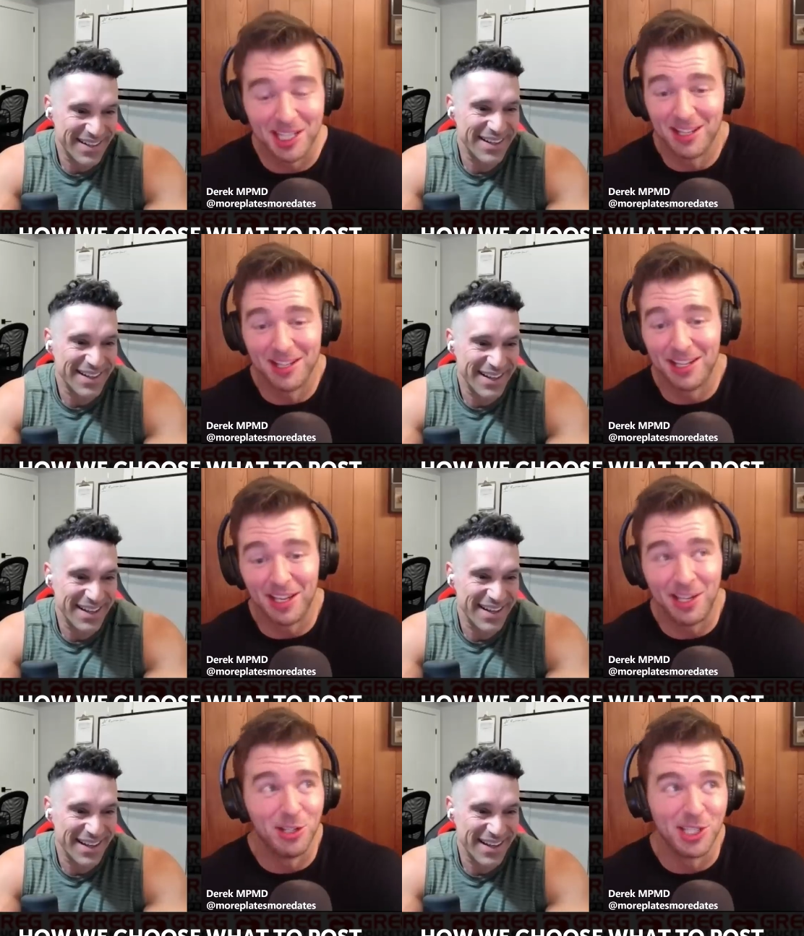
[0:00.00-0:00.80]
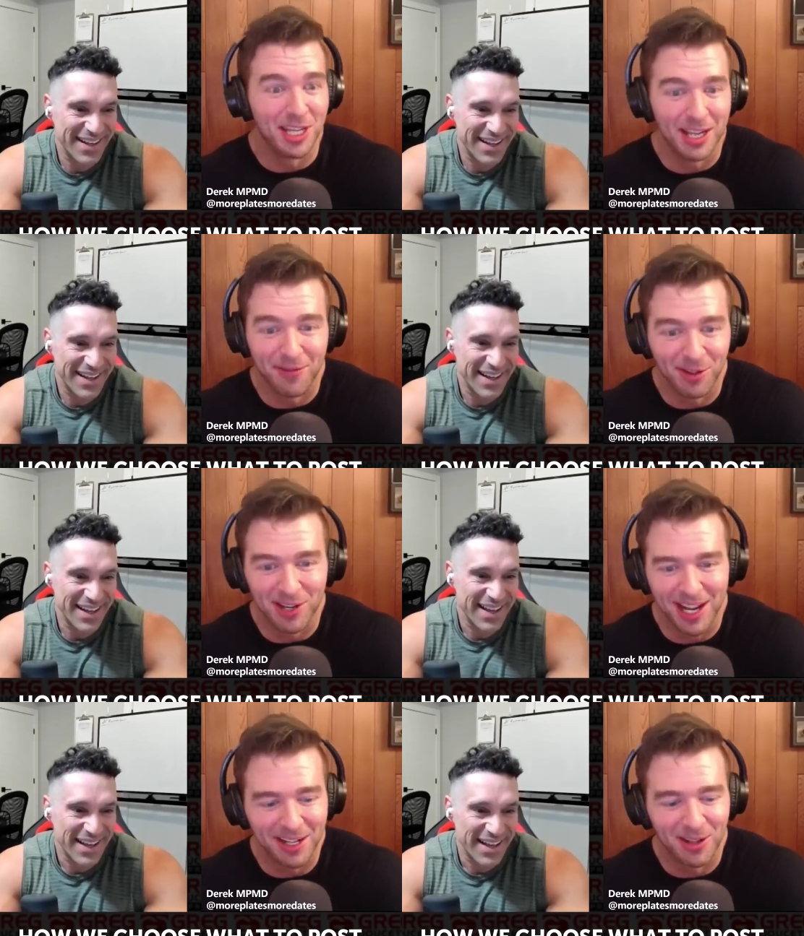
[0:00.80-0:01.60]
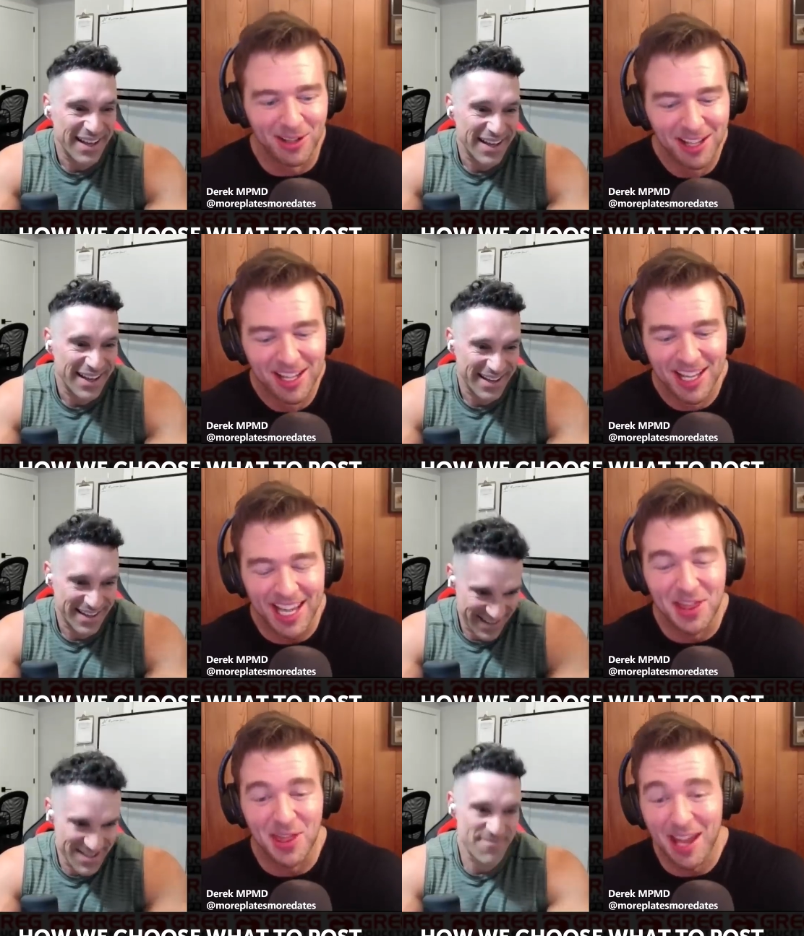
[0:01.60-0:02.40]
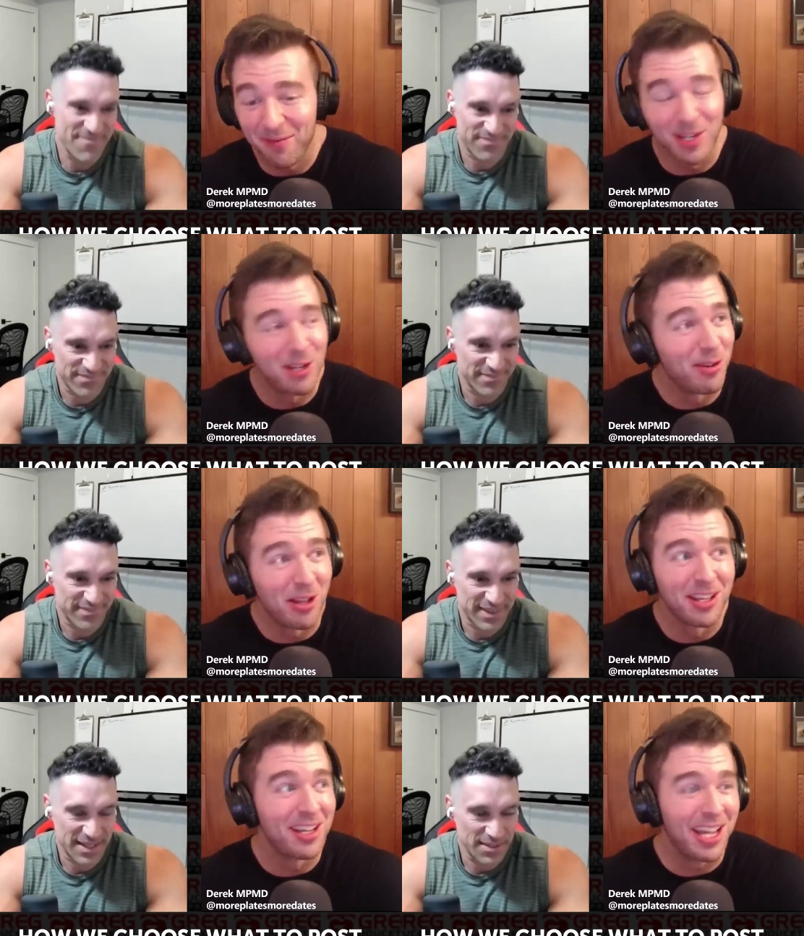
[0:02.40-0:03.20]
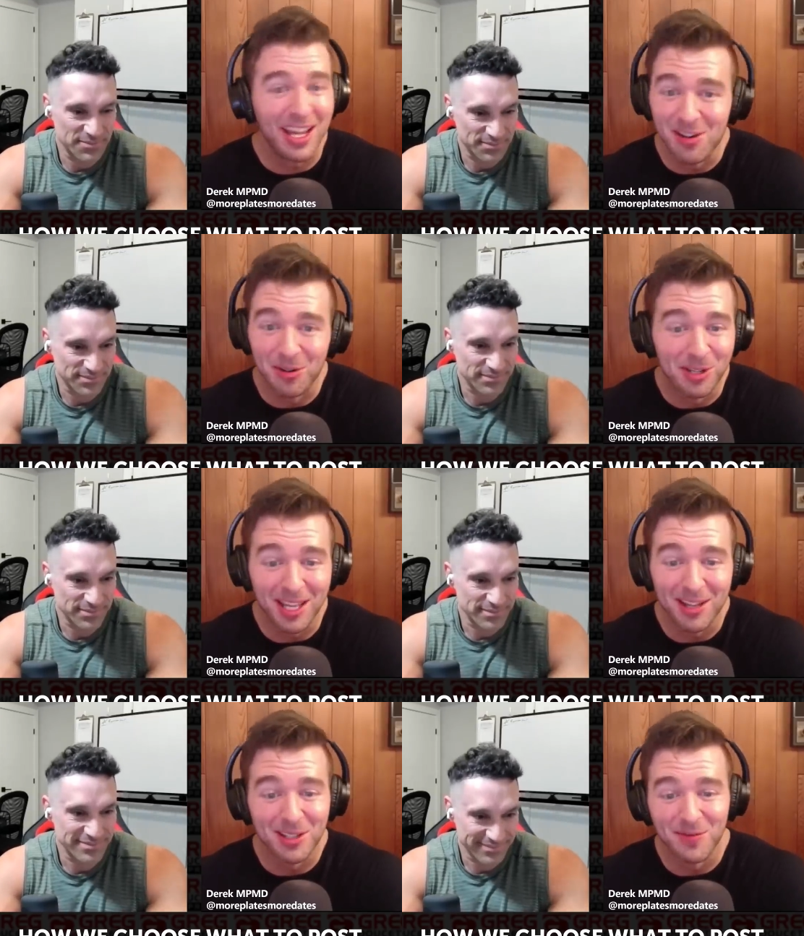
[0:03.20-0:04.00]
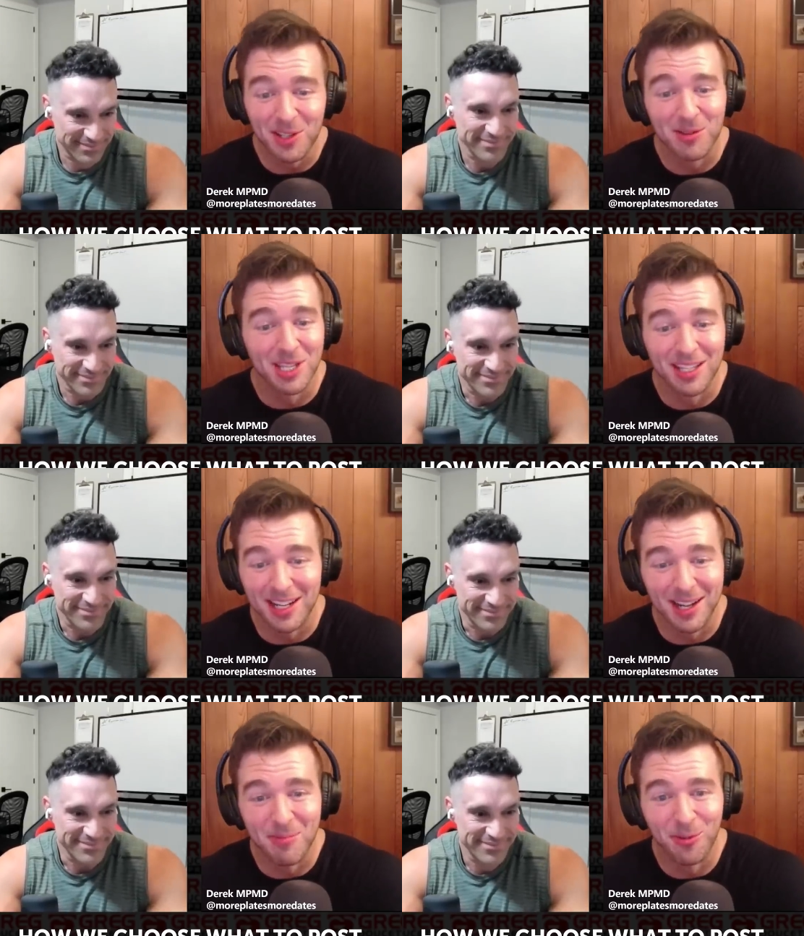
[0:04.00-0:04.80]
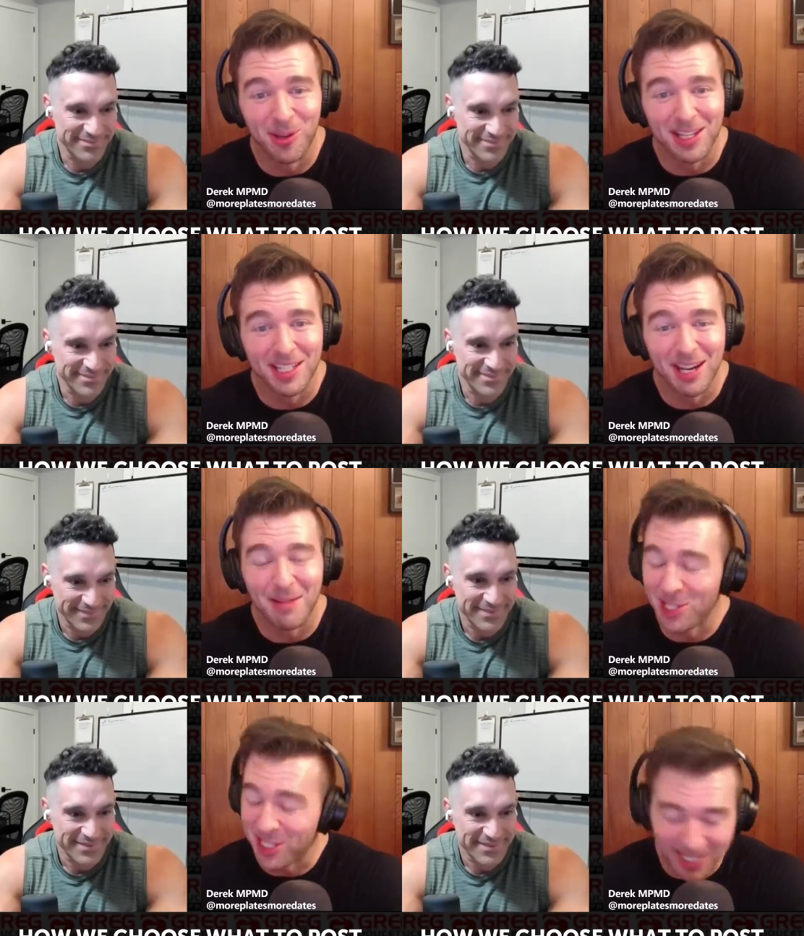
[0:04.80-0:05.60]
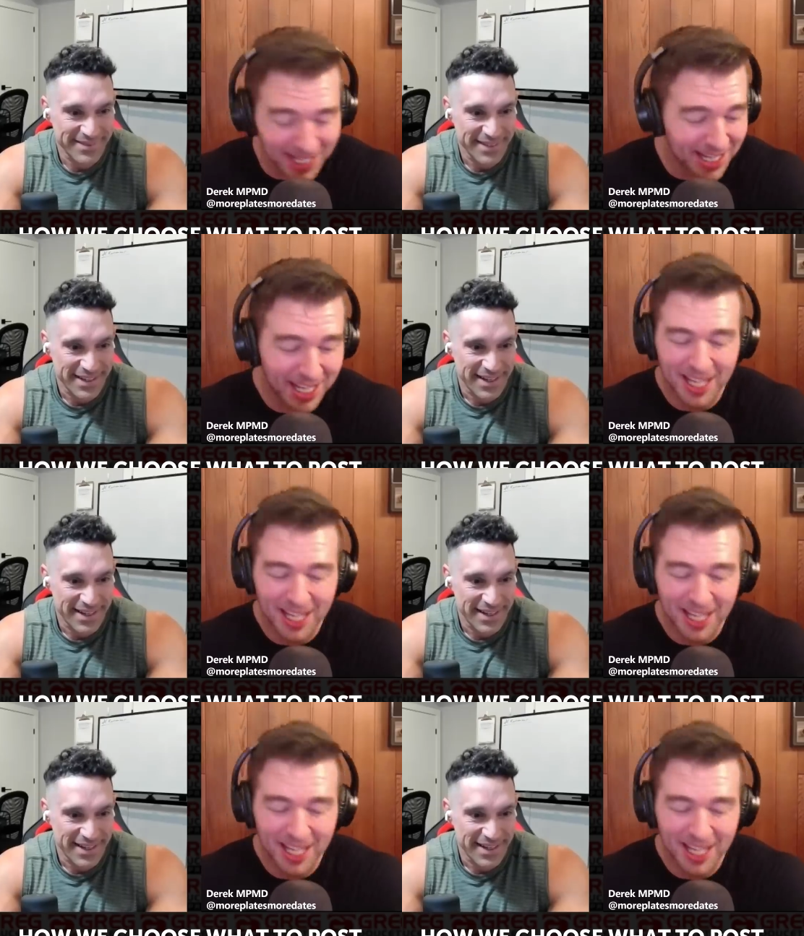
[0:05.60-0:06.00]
Speaker 1: like he just didn't have a good angle. And that video got like 800,000 views in like a couple of weeks. And I'm just like,